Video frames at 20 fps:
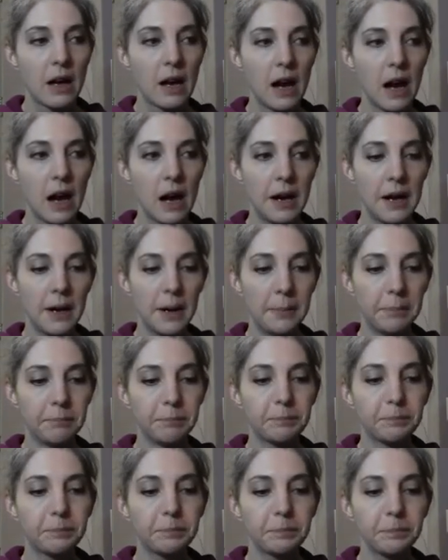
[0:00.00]

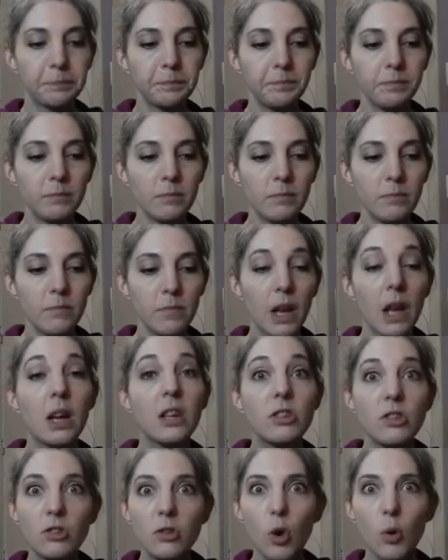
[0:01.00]

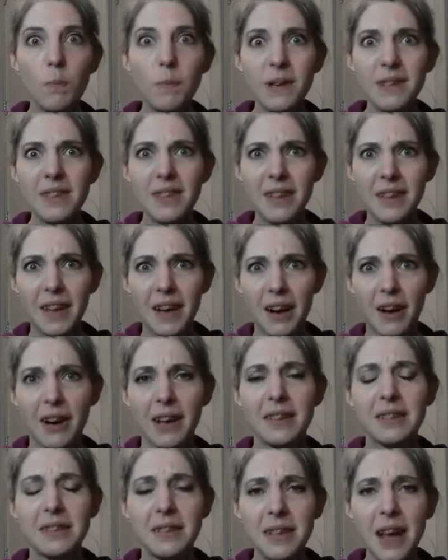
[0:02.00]
It's so busy there.
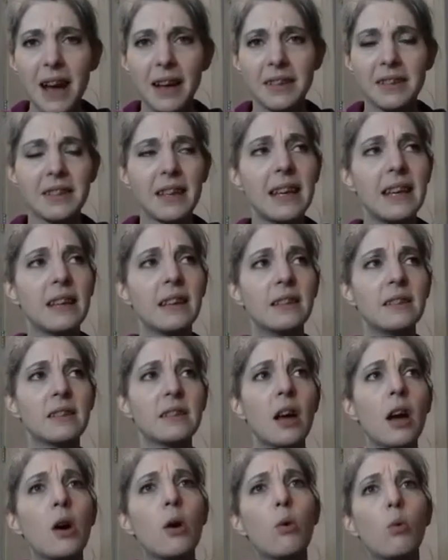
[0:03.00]
It's nuts. And
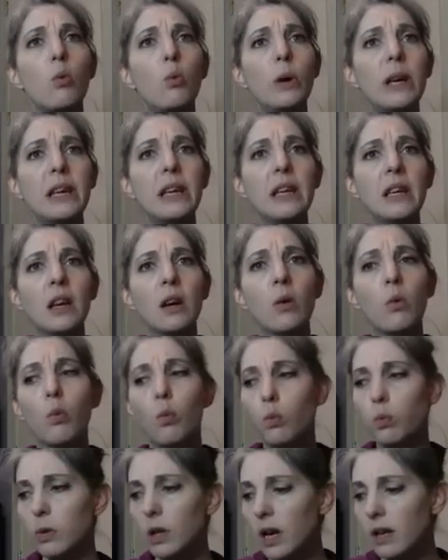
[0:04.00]
we
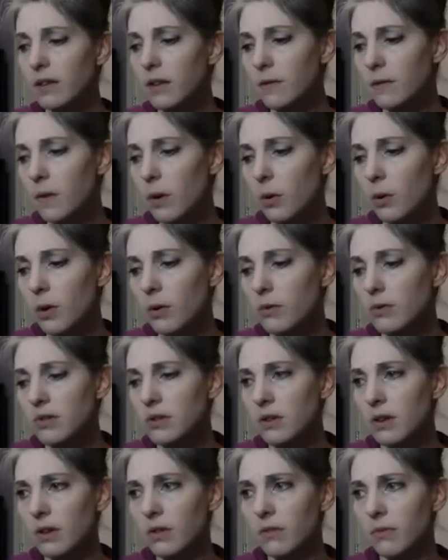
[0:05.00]
got the photos
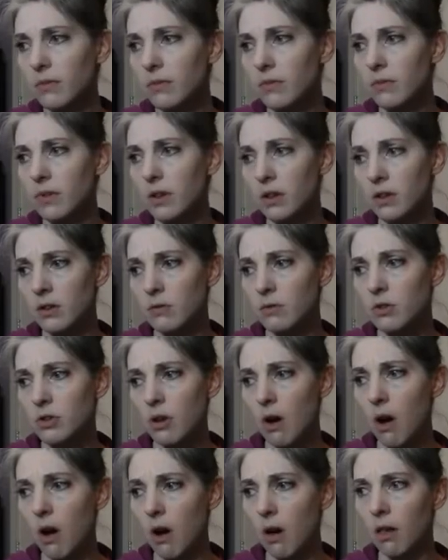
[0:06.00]
of the new
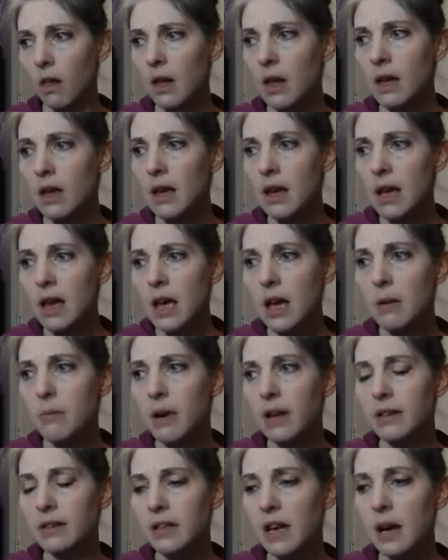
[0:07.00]
shawl, and by
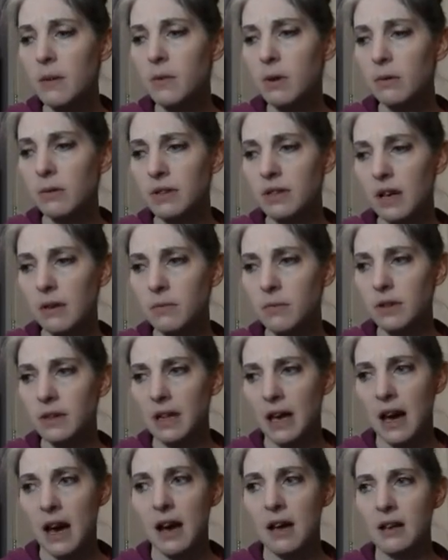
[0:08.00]
the time we were done with
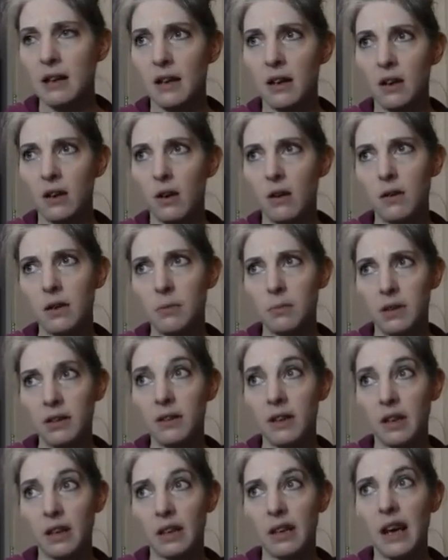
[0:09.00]
that, it had already been
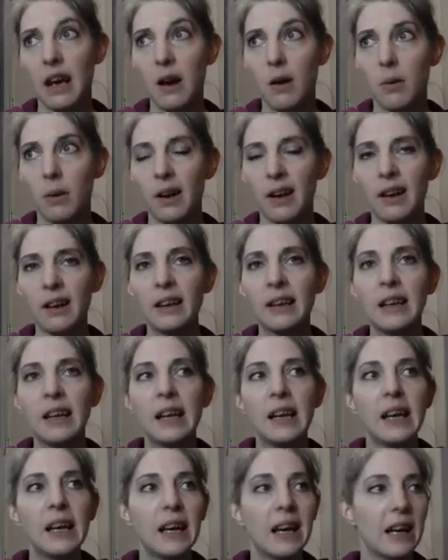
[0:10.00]
like an hour,
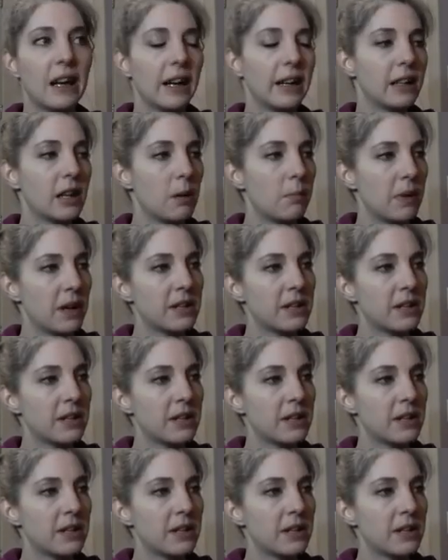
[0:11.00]
and I got my